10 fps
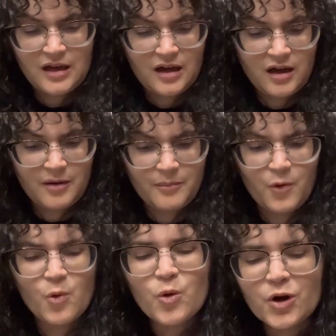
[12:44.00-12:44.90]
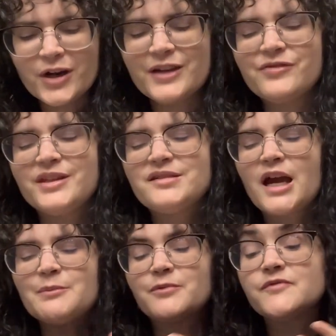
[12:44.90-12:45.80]
Or if the
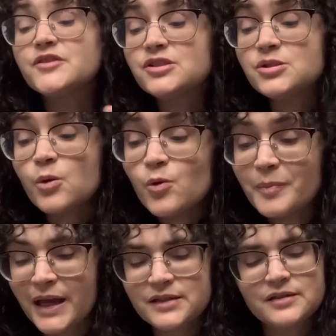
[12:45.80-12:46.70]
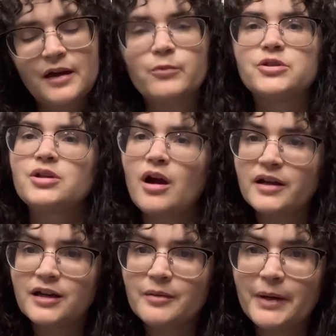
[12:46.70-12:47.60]
type of soulmate that we're
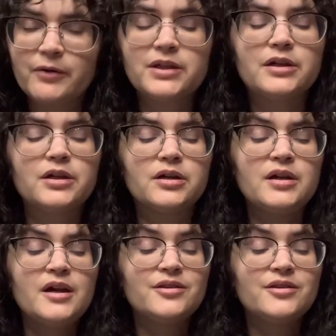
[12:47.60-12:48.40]
talking about here,